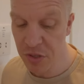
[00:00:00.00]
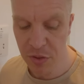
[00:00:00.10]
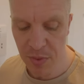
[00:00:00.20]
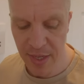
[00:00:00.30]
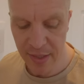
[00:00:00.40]

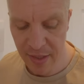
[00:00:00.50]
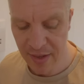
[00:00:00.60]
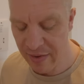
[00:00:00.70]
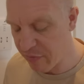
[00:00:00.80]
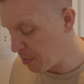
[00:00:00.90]
into a
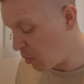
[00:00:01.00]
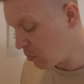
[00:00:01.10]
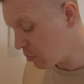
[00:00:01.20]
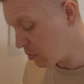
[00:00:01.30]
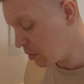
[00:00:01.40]
uh, lava
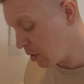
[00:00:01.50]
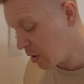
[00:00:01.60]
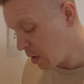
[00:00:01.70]
bowl